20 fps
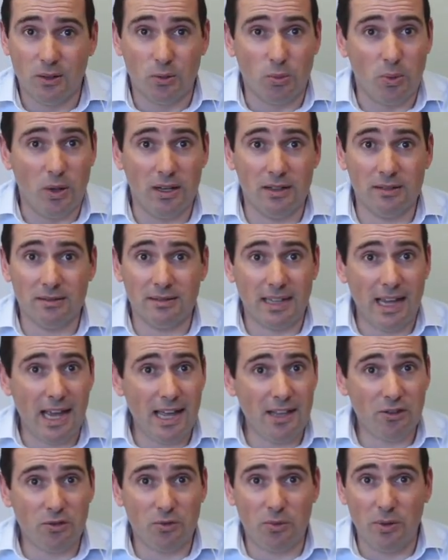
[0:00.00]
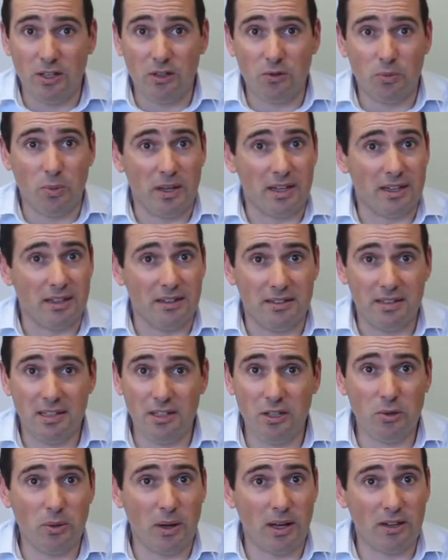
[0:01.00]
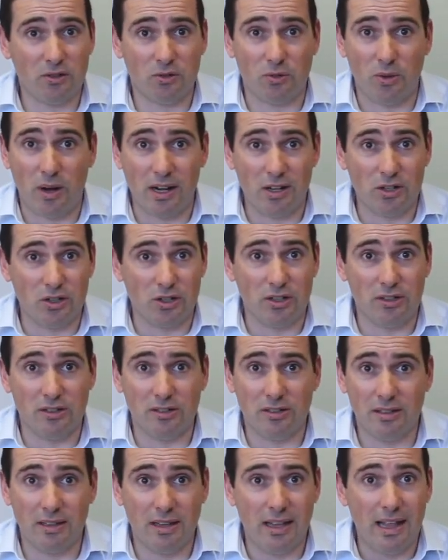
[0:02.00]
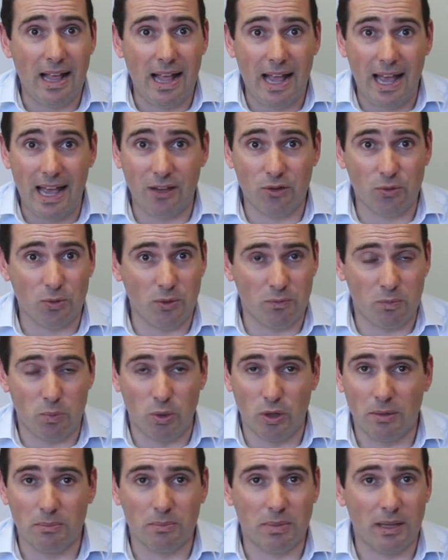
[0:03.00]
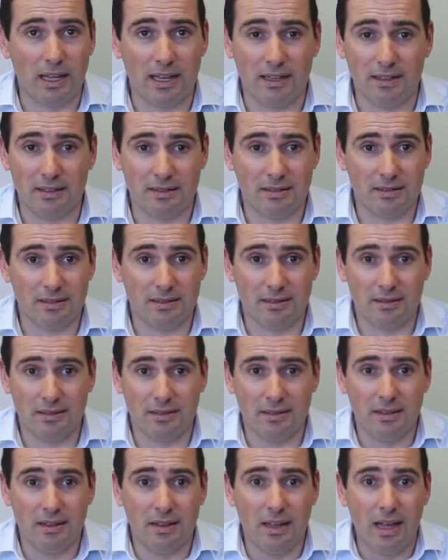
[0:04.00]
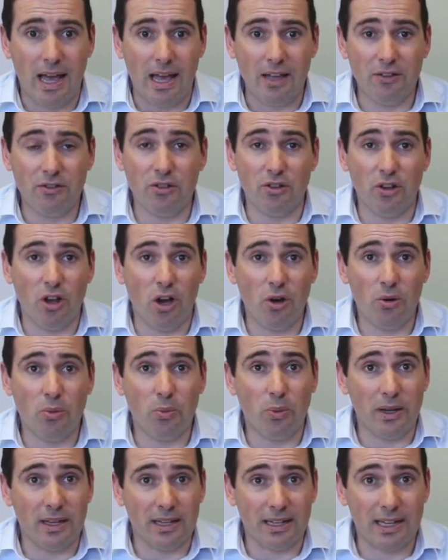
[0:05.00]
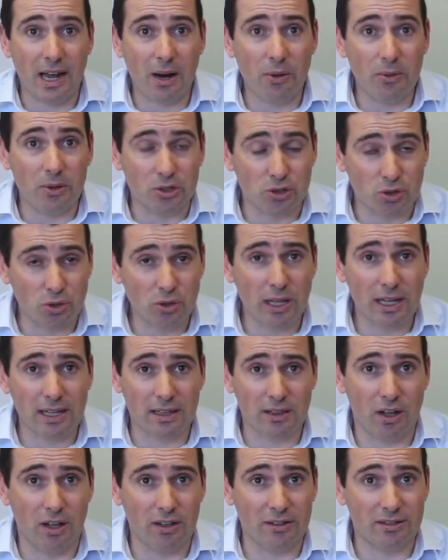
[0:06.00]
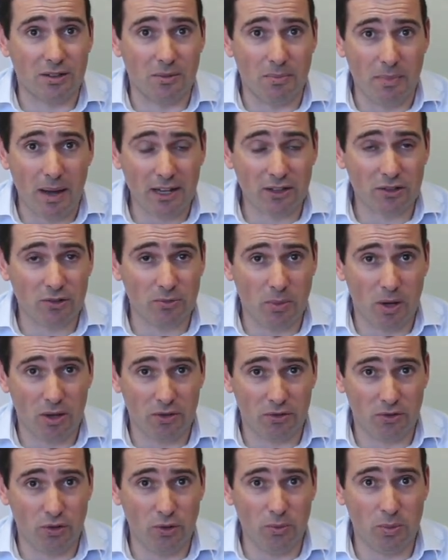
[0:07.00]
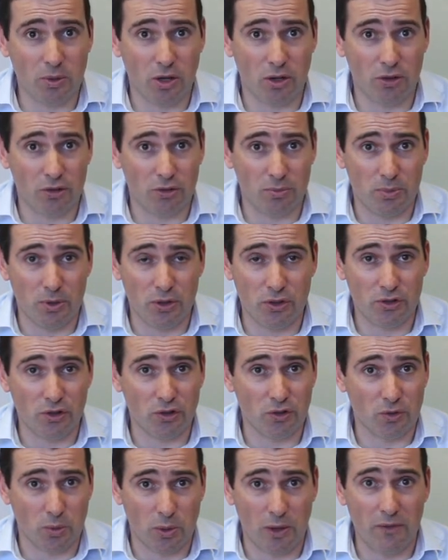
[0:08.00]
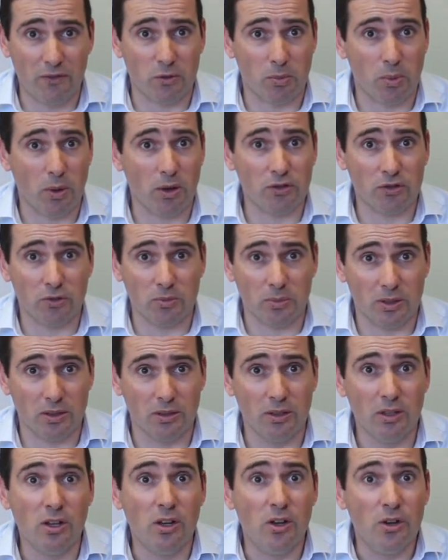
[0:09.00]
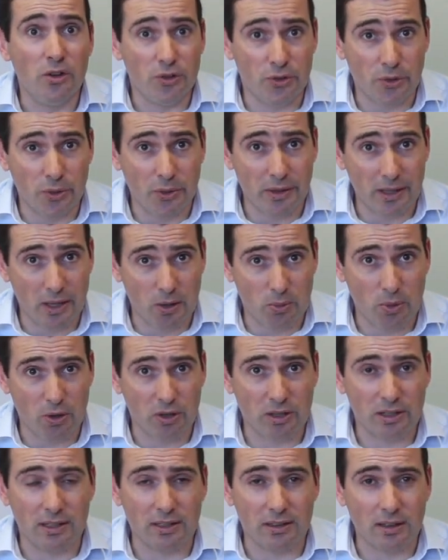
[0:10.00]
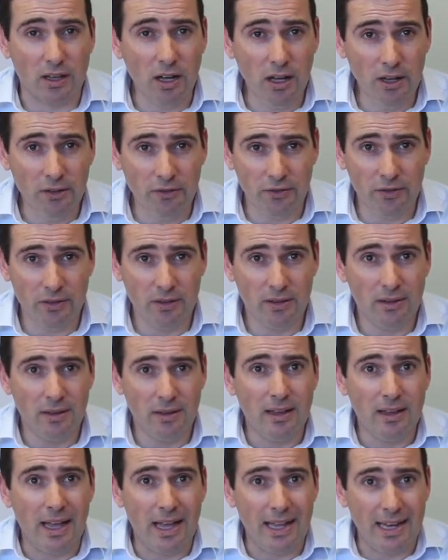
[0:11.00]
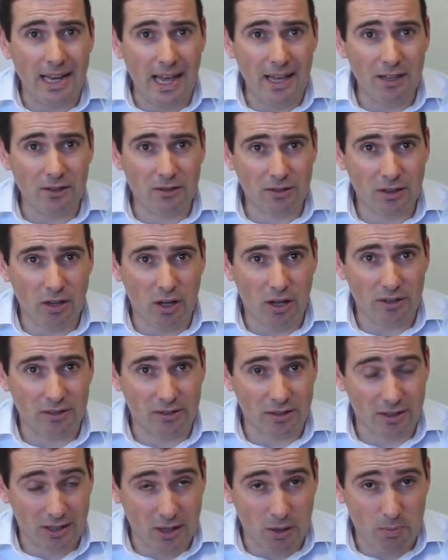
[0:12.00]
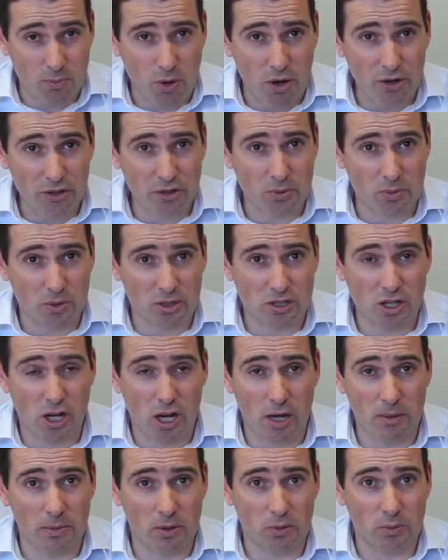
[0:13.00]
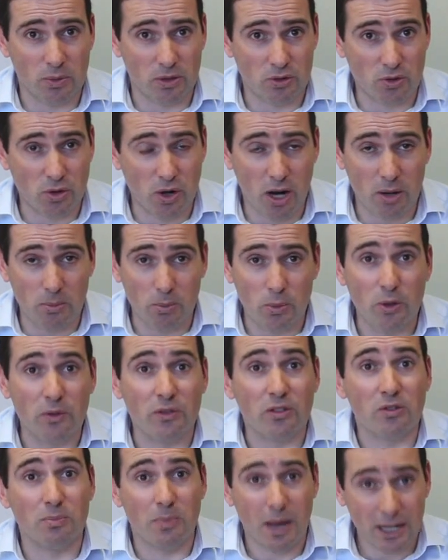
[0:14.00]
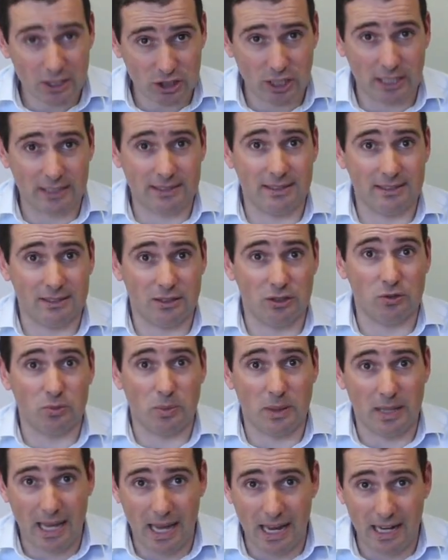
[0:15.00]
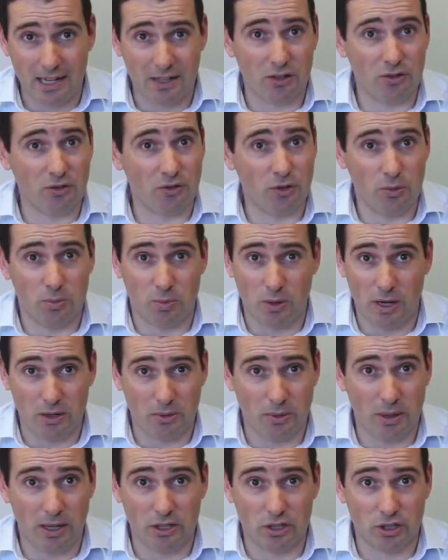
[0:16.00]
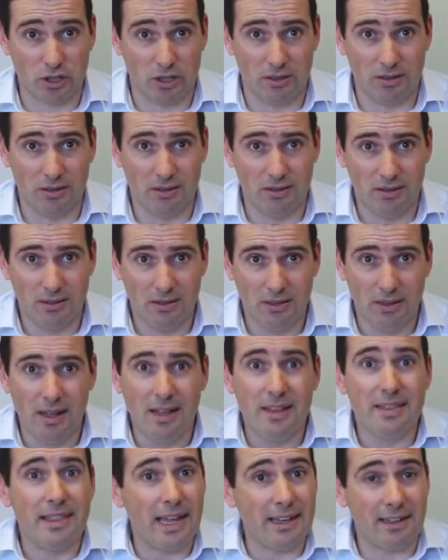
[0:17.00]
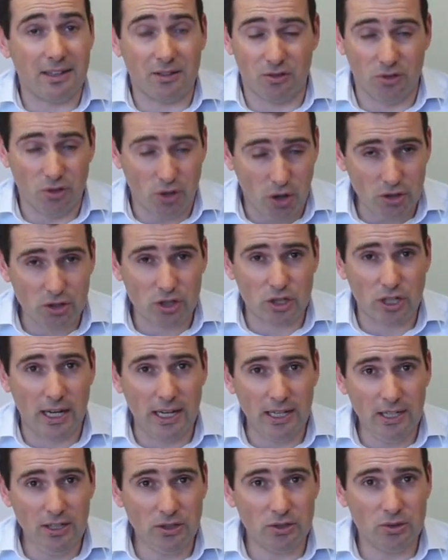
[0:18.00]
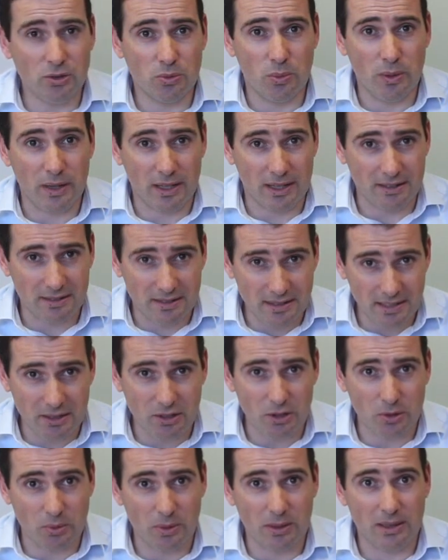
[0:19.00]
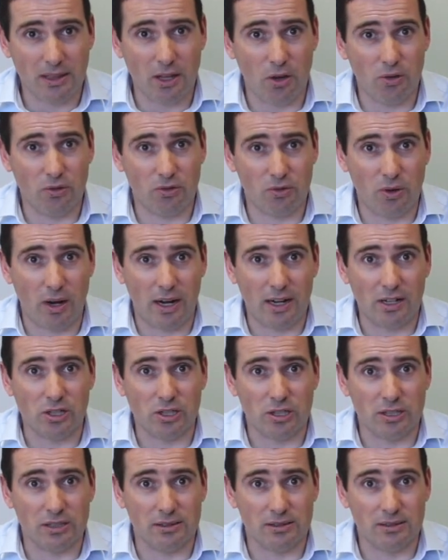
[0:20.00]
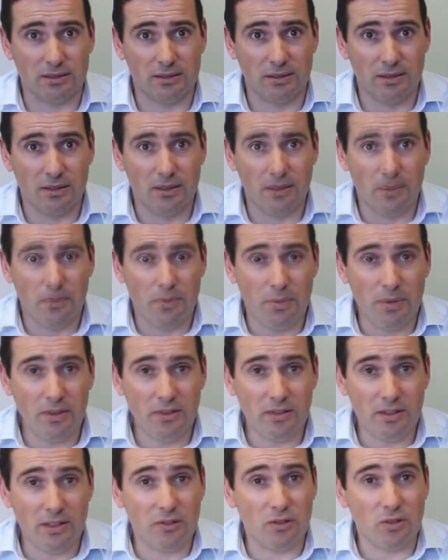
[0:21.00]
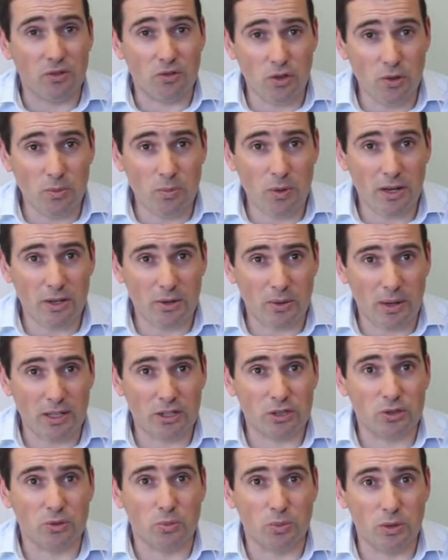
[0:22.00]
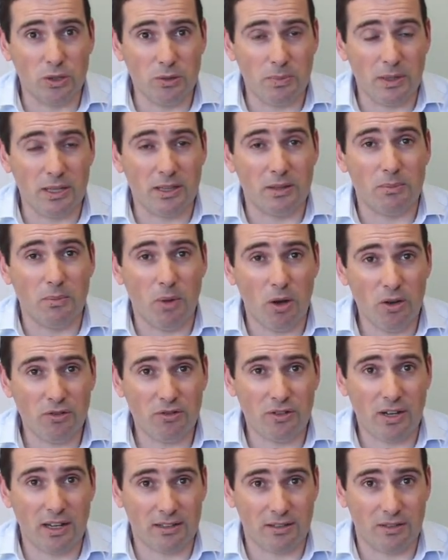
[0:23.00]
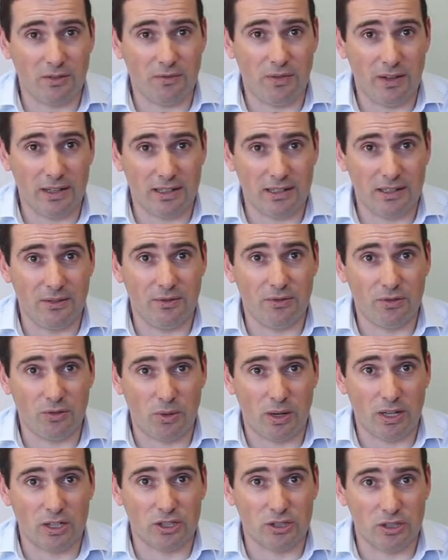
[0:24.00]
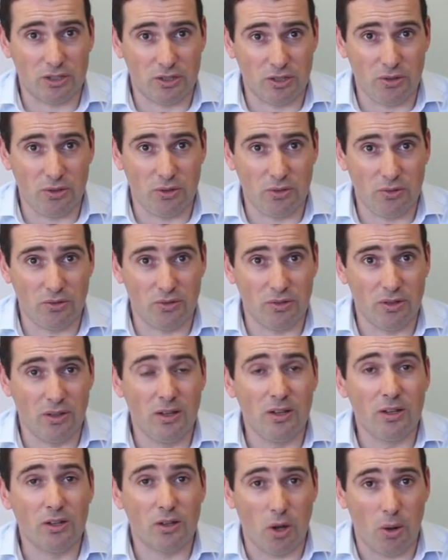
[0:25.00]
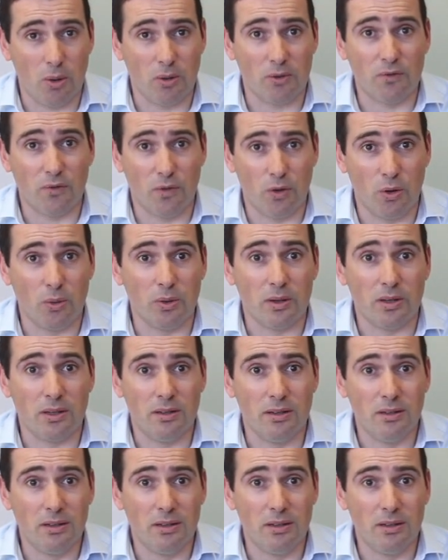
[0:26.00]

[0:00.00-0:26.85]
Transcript: Well, the answer is we continue our strategies as we've put in place. As you know, we encourage all our clients to maximise super contributions wherever possible during their working life, and as clients are approaching retirement, we try and move as much assets as we can into superannuation. That does not change, we continue with those strategies. The reason is that superannuation will be the most tax effective structure to use going forward.